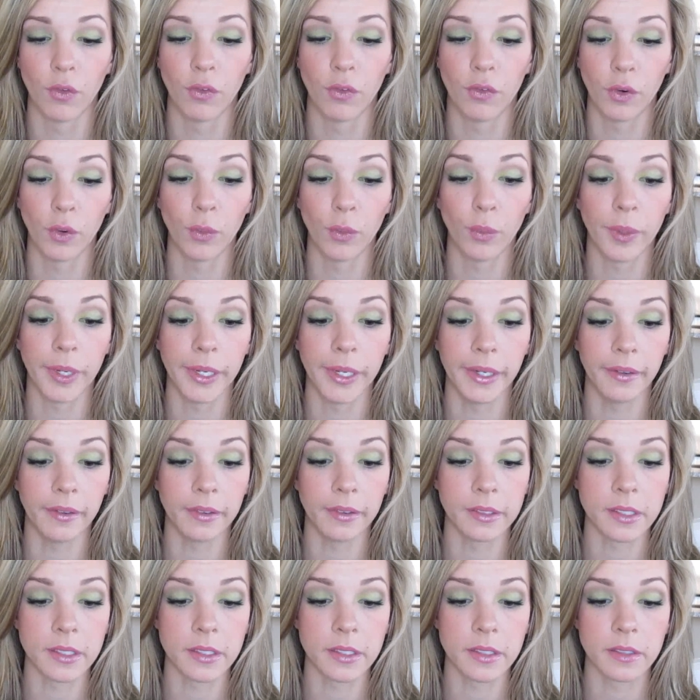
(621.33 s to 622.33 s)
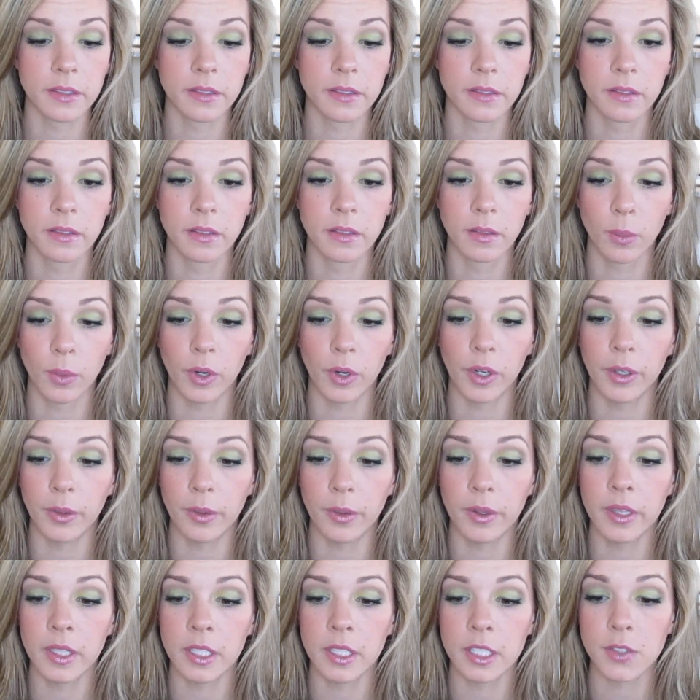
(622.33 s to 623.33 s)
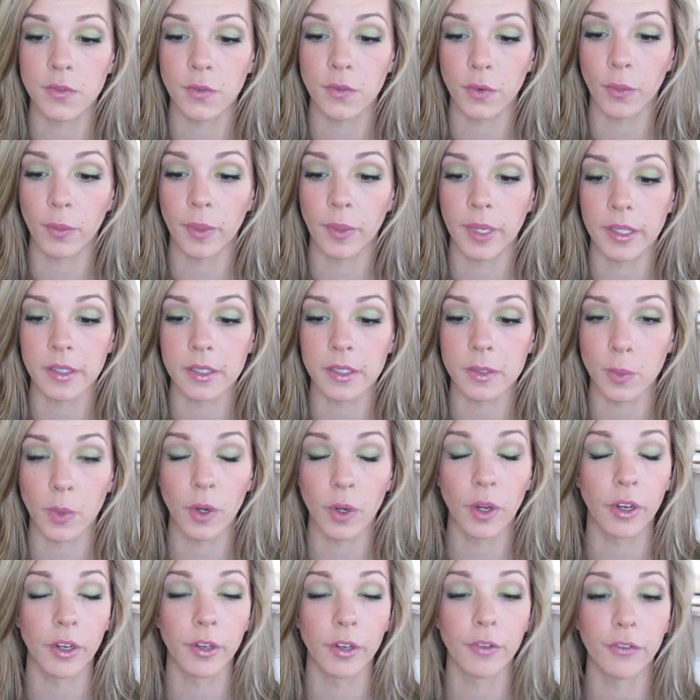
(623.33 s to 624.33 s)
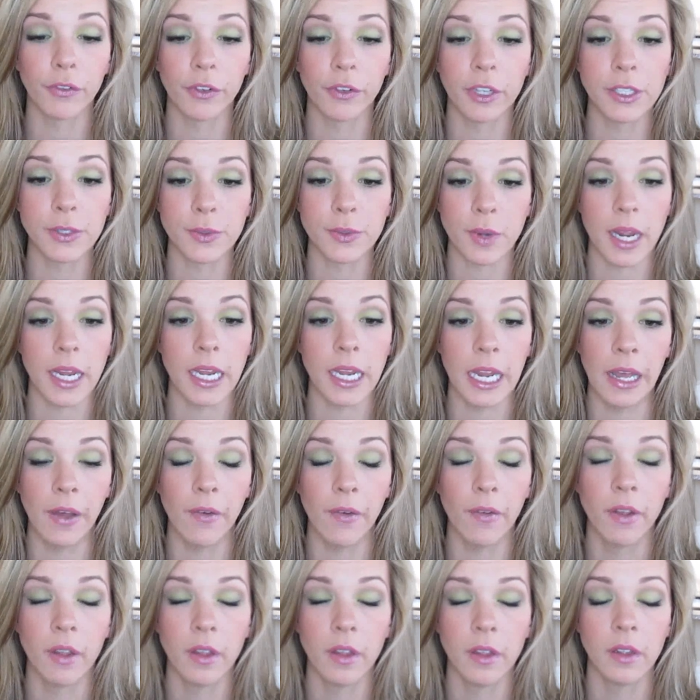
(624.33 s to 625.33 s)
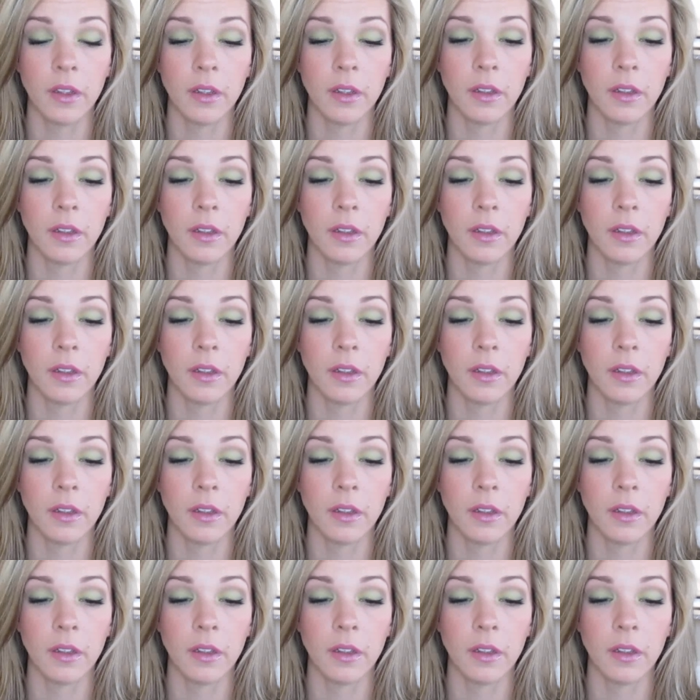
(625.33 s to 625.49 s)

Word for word: For reals. We're doing this for reals. We're gonna freeze right now.